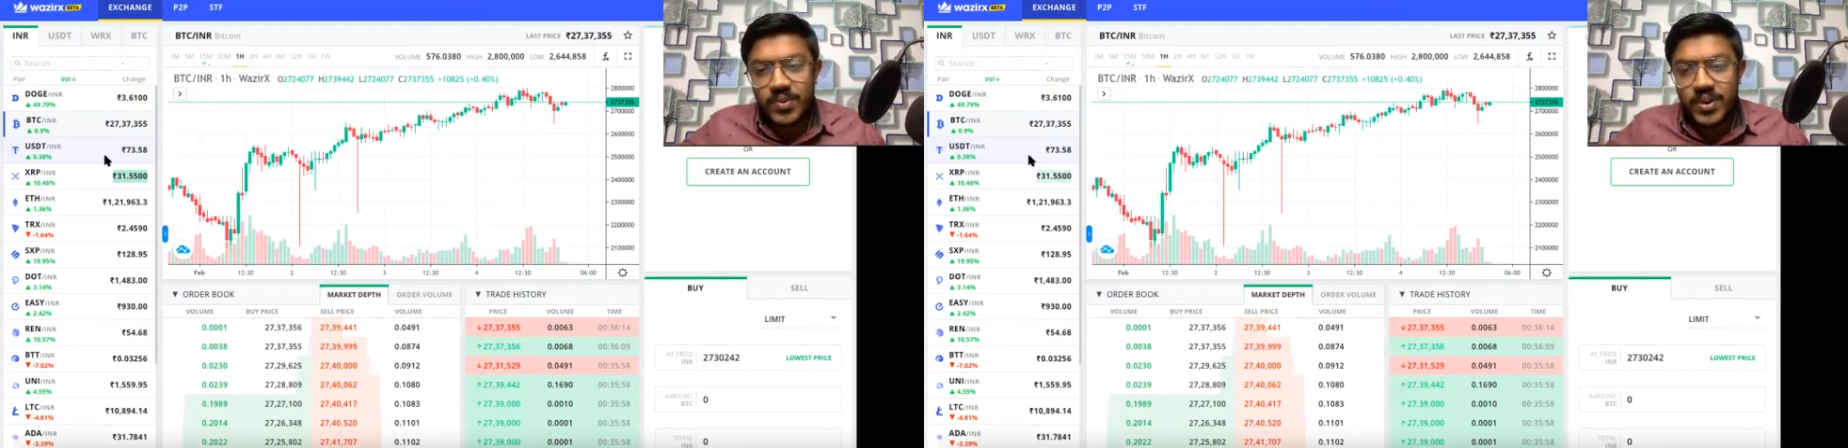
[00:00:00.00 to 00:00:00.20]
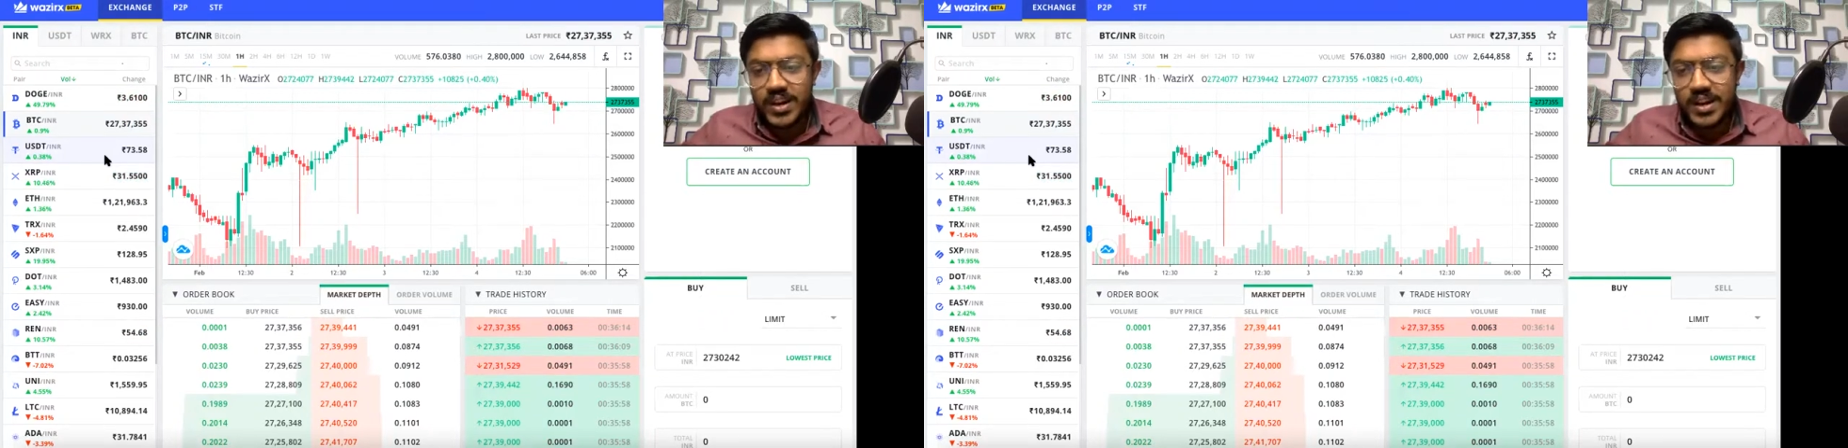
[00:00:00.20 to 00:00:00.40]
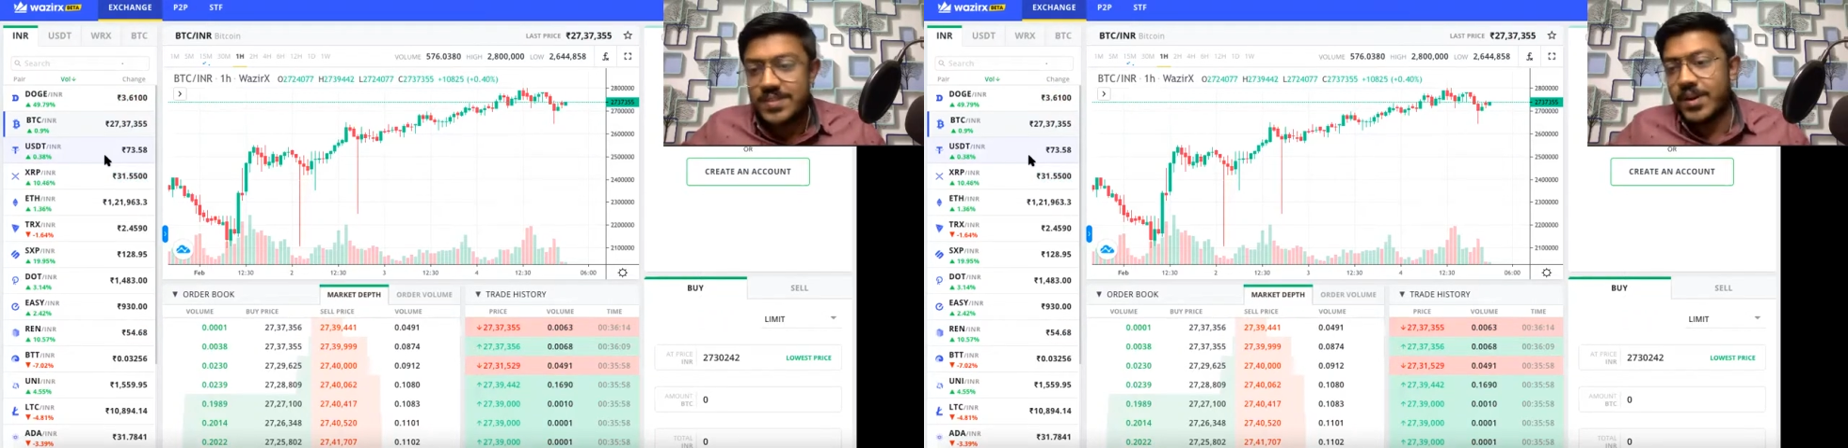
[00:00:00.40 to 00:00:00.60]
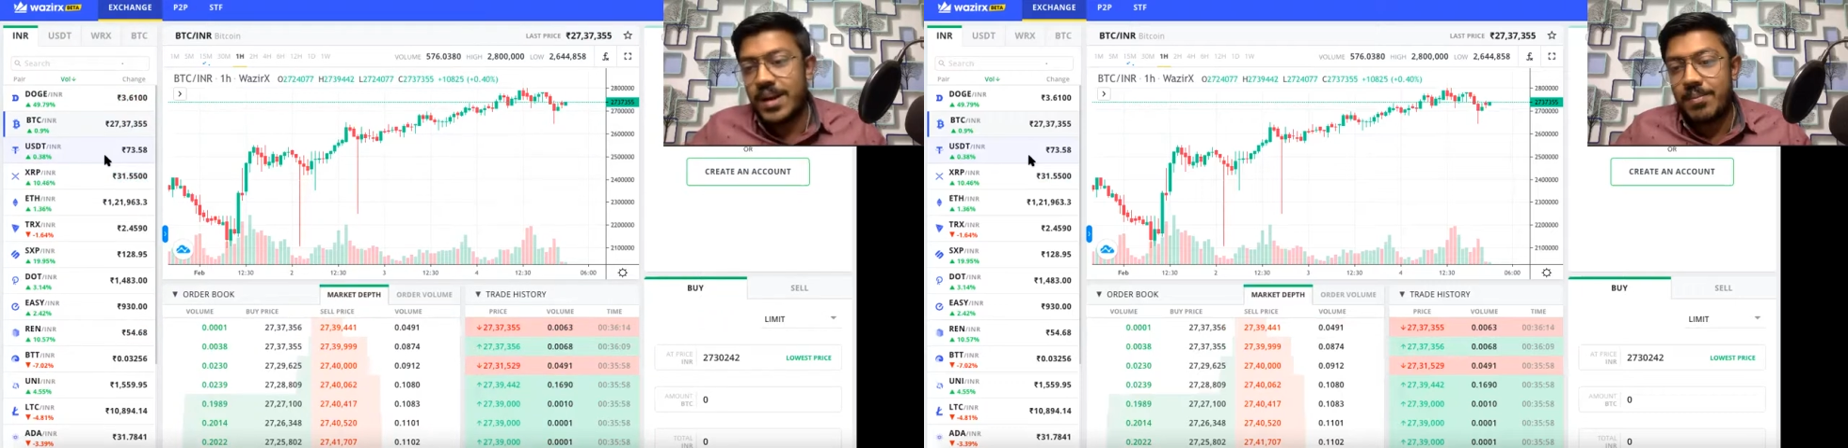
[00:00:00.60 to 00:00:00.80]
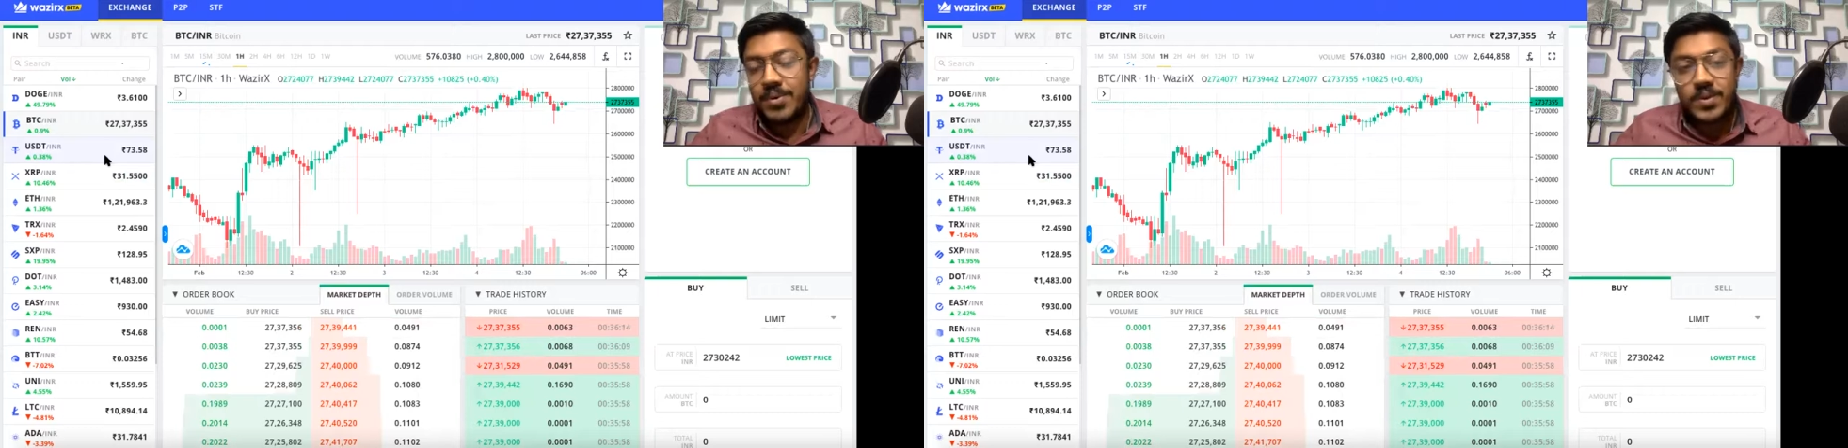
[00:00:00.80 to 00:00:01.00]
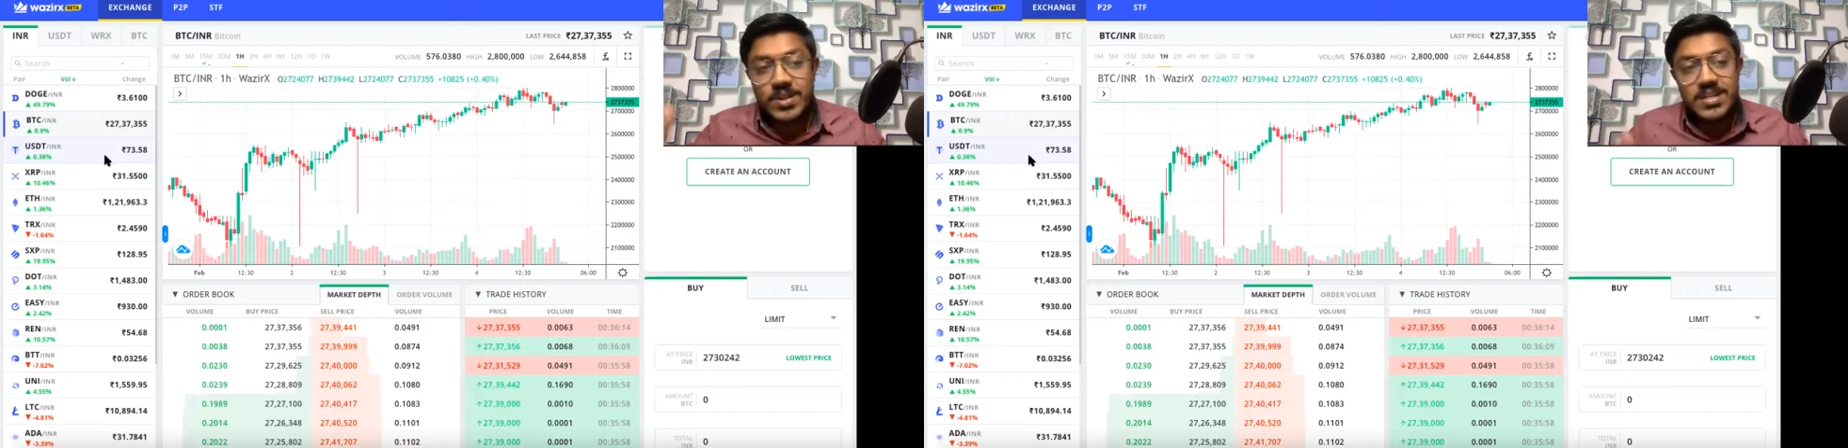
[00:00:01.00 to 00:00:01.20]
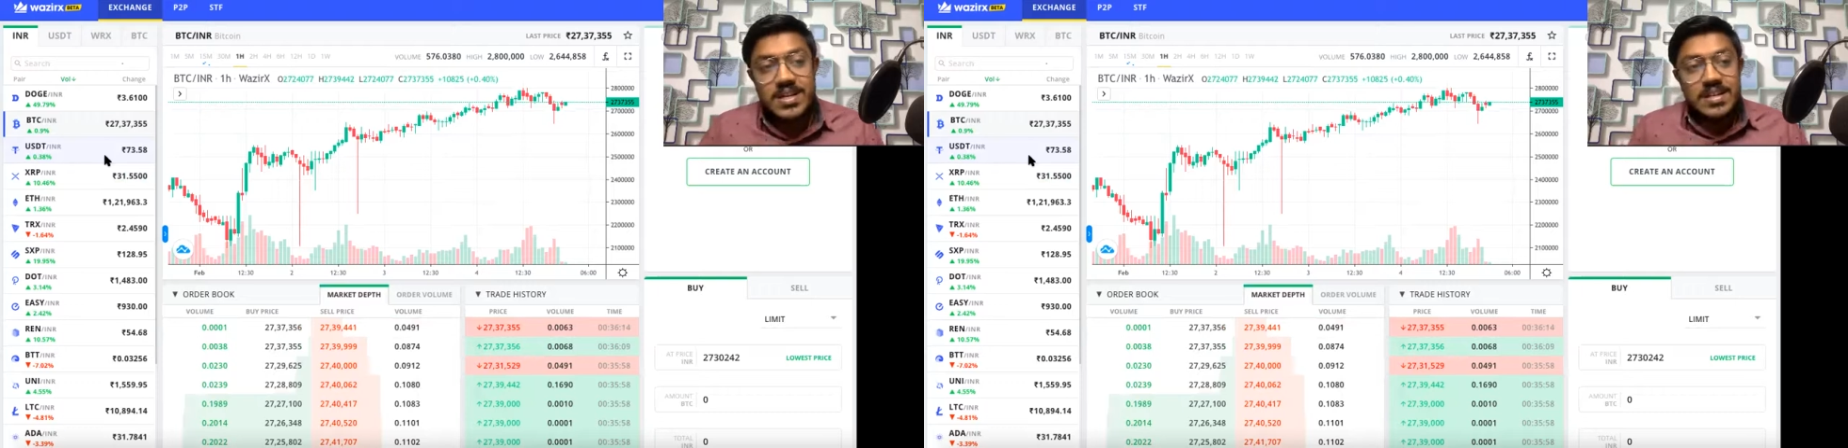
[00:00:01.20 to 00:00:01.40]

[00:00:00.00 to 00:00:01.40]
48 hours, what happened was